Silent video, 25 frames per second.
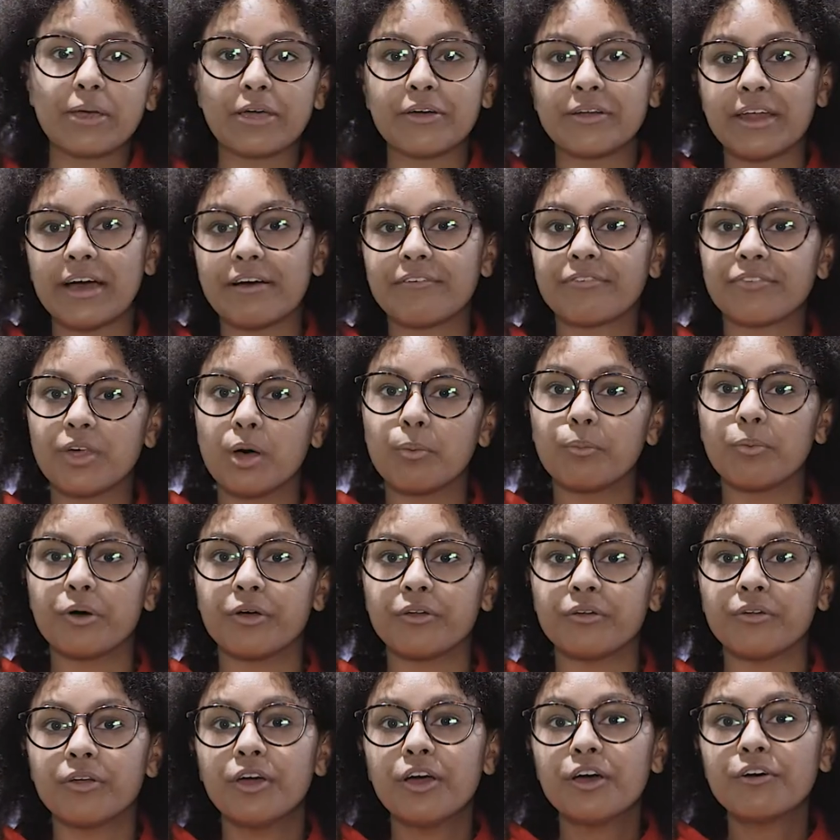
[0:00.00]
we could have
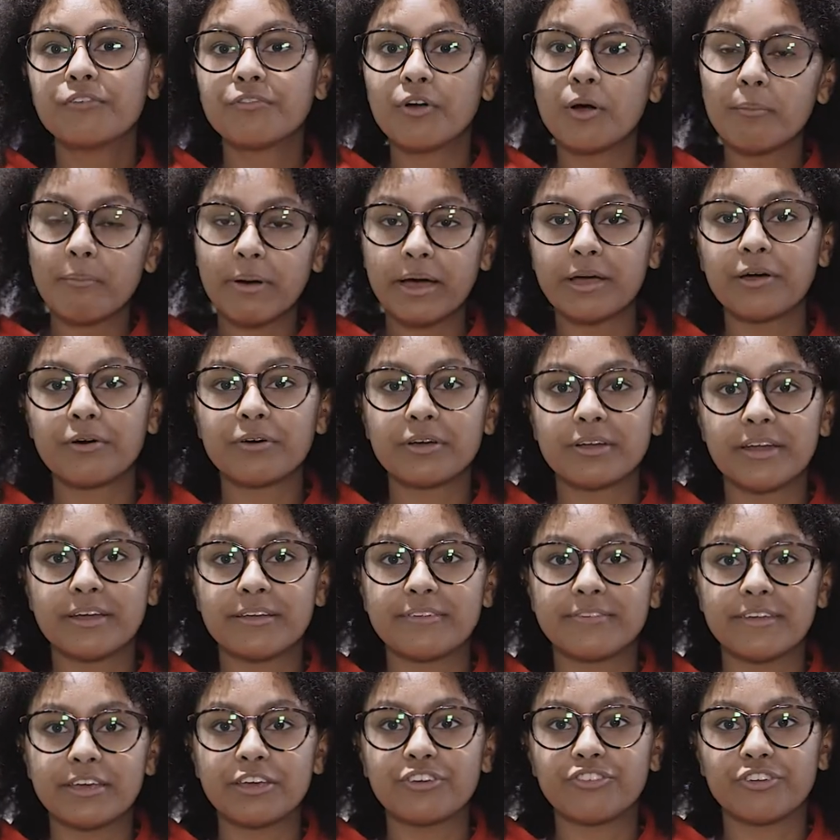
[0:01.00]
someone from my
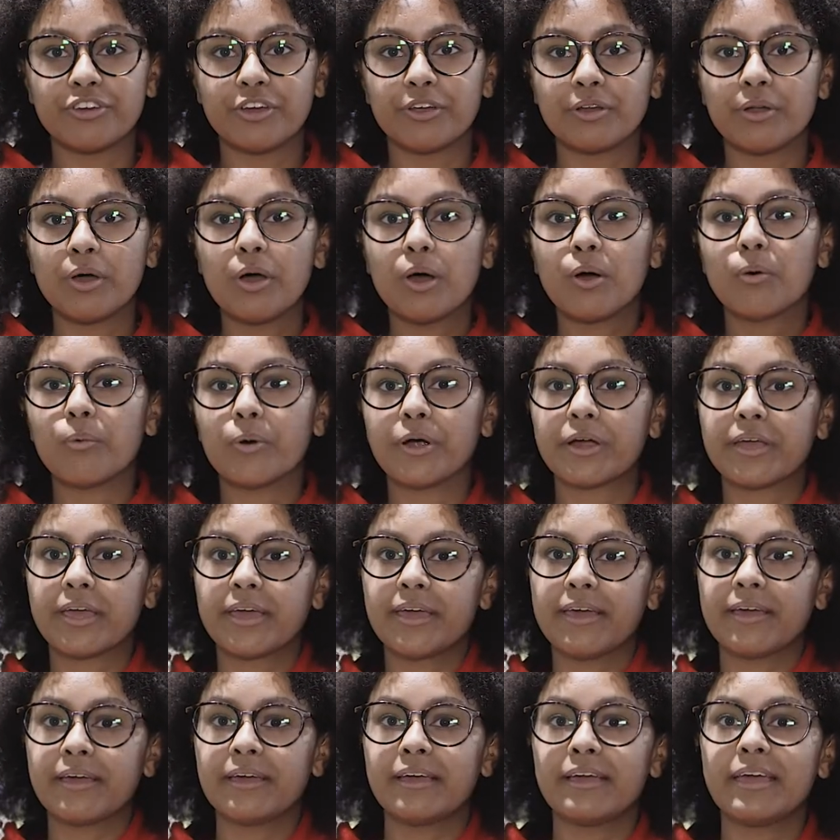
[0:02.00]
organization
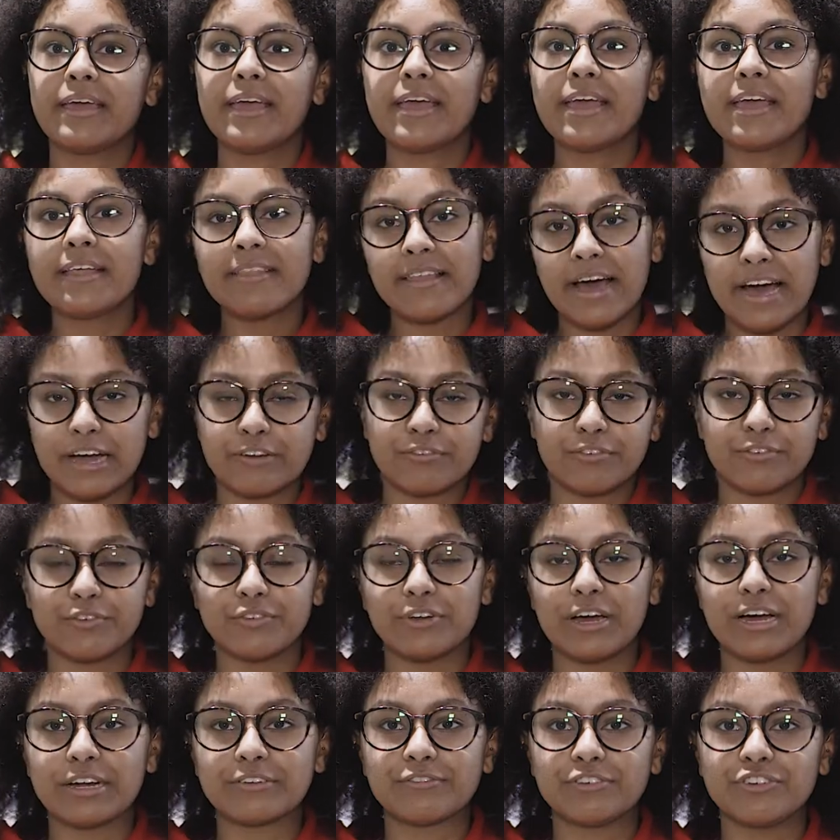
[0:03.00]
working in
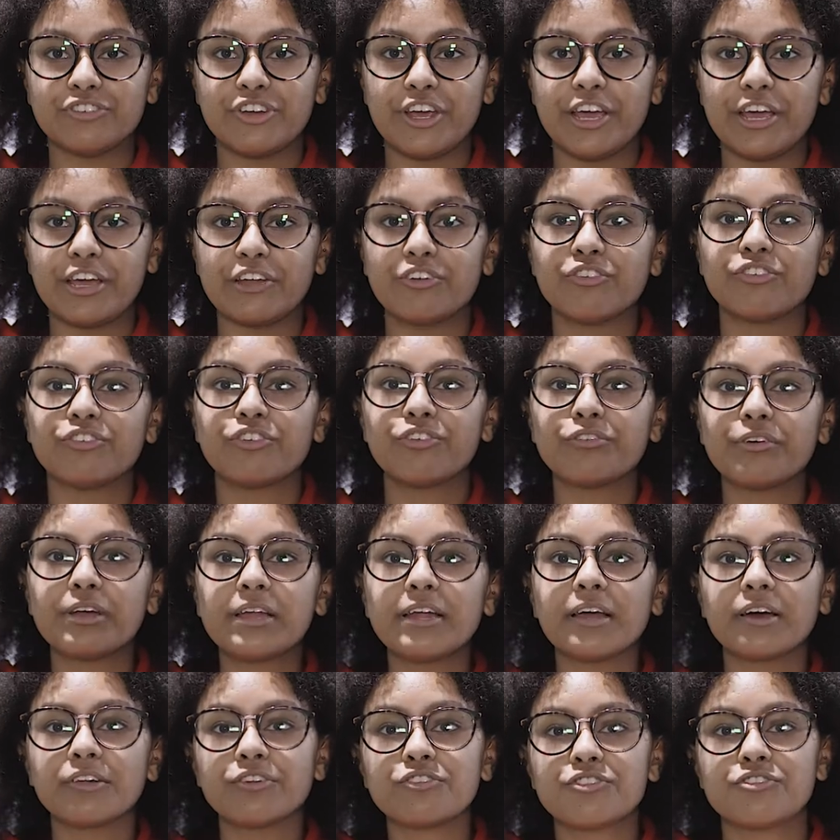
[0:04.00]
Act4Food, Act4Change to
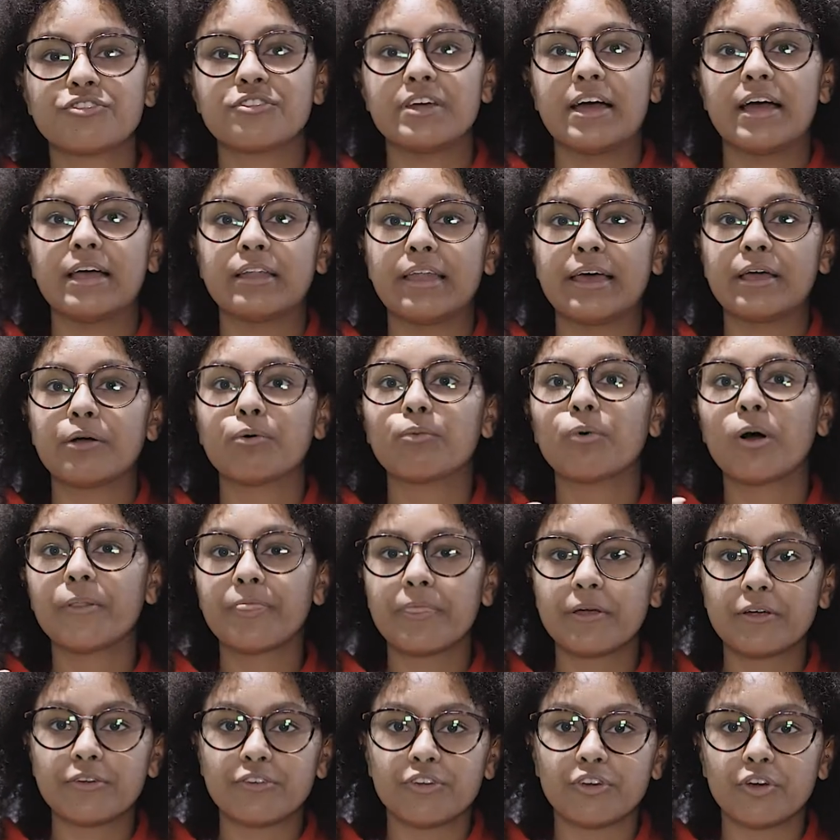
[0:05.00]
really understand like
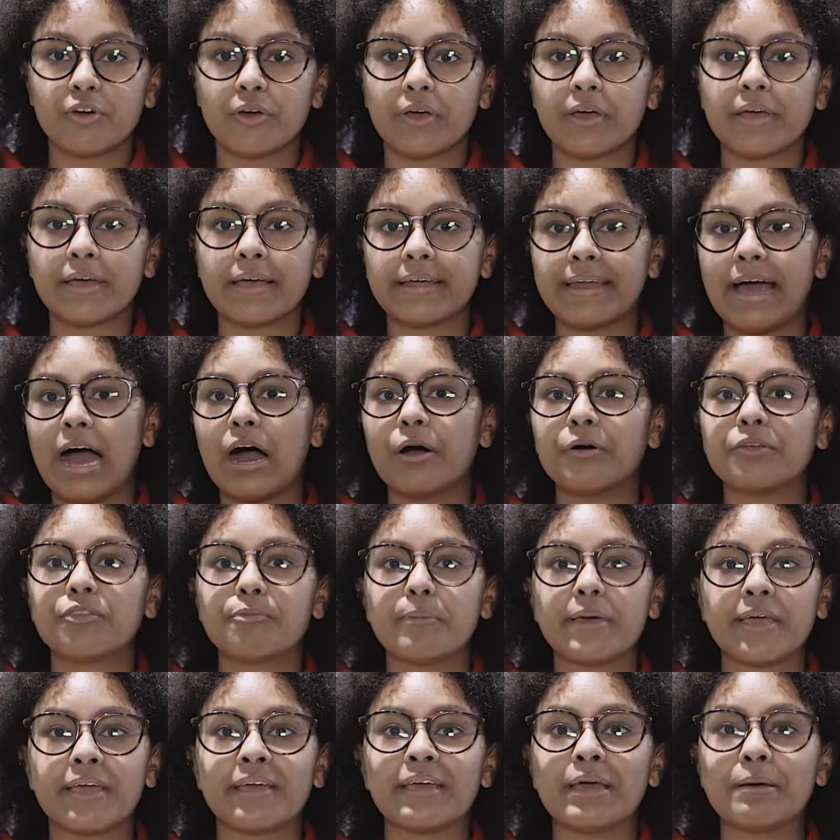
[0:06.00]
what they're doing and how it's
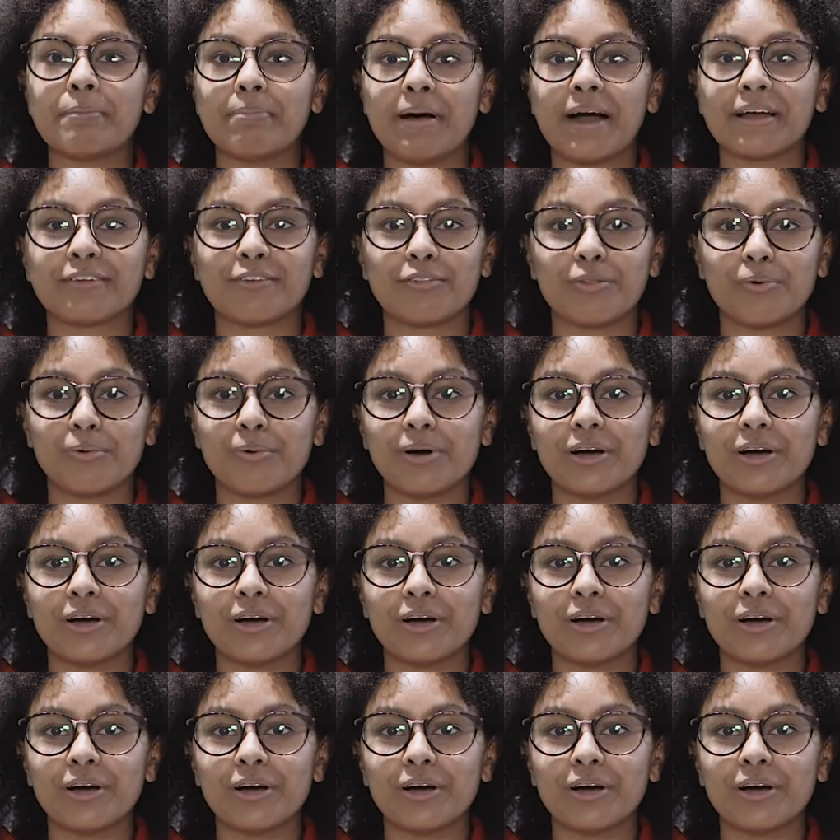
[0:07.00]
making an impact in the